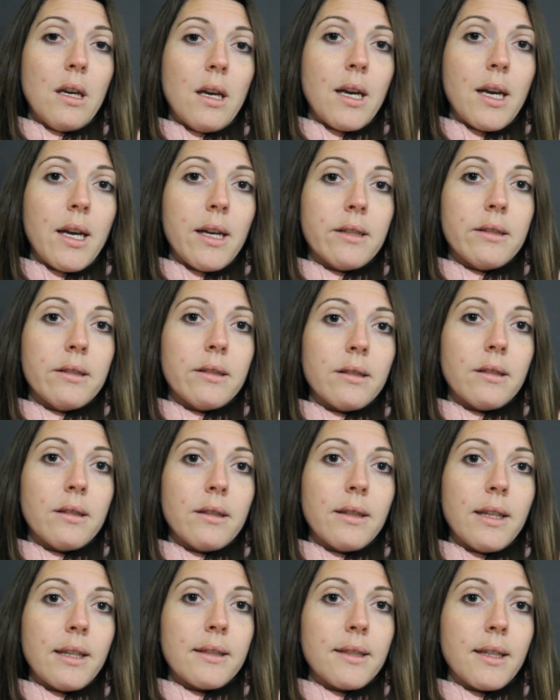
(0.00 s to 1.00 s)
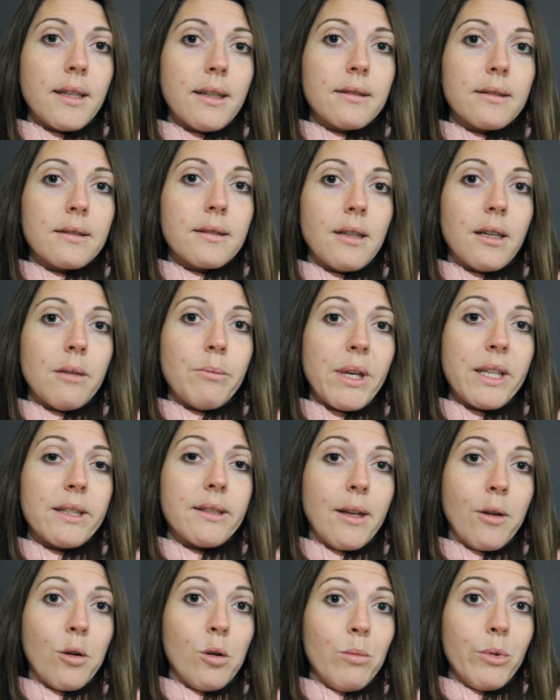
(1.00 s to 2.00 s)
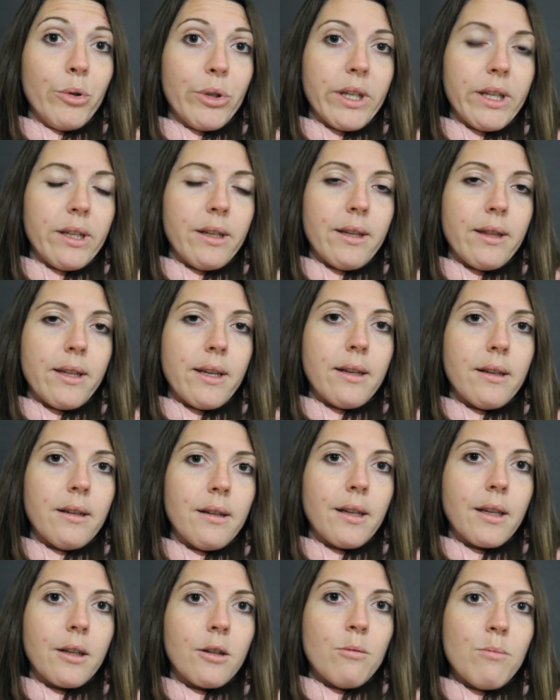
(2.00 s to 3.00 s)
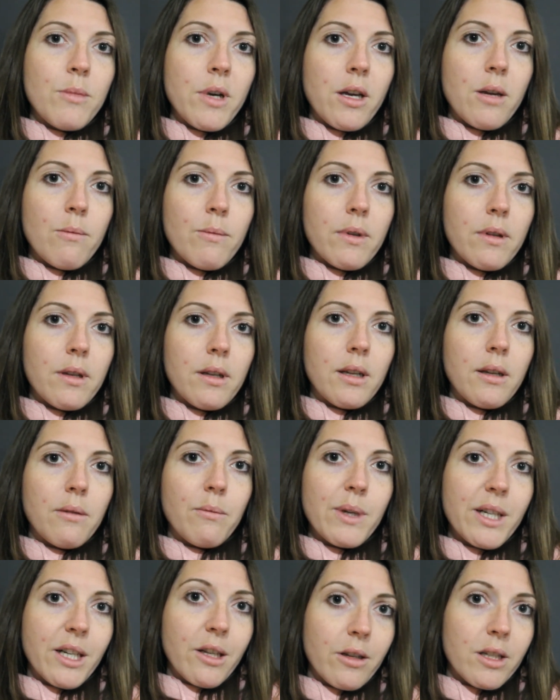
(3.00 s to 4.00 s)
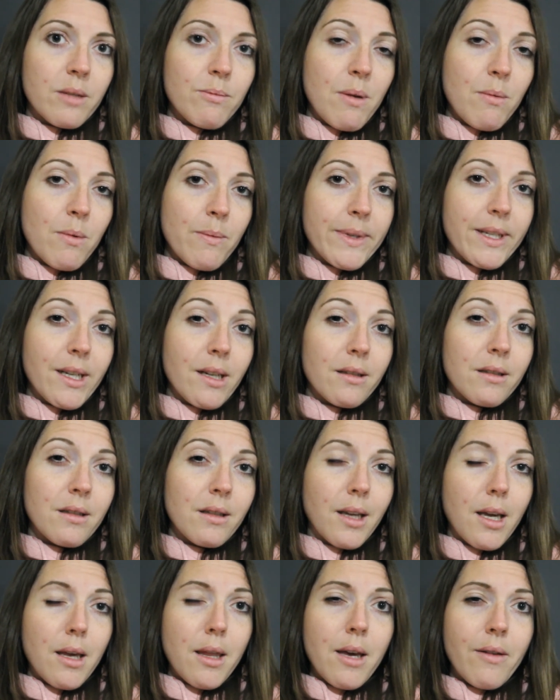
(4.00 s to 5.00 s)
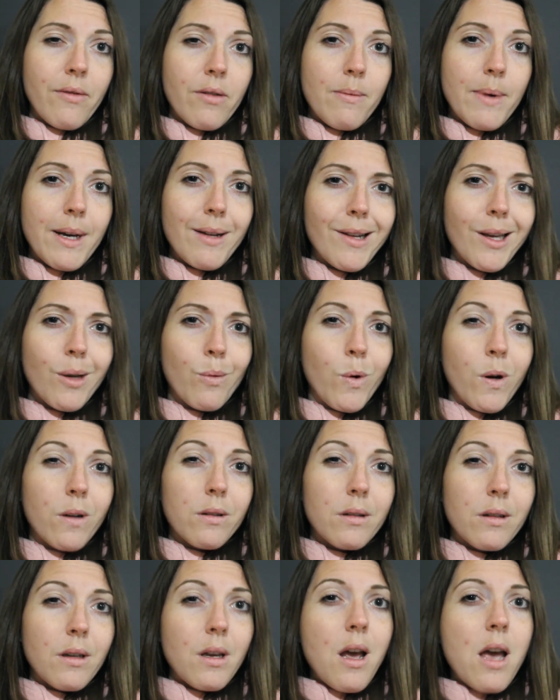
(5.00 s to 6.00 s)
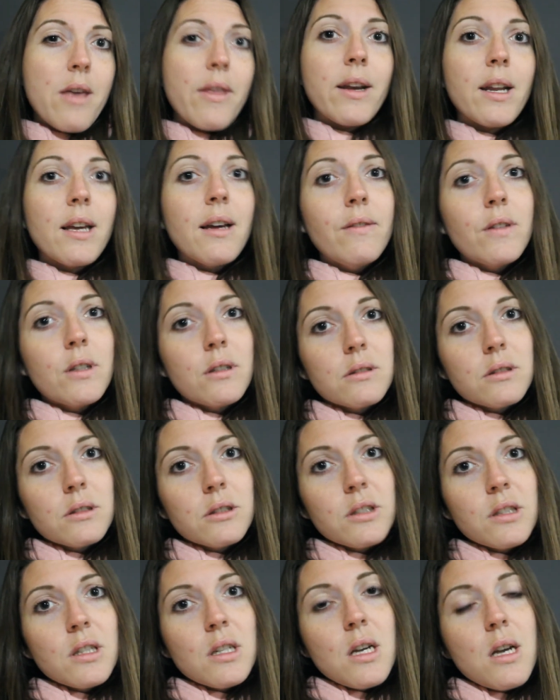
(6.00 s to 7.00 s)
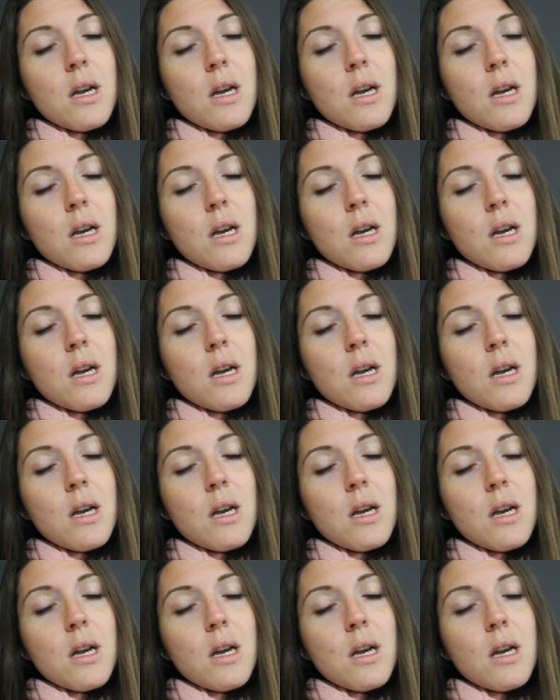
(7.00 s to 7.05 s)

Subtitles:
And that takes like basically all morning. And then I come home and I go to my mum and dad's and get there for about like one. And I have lunch.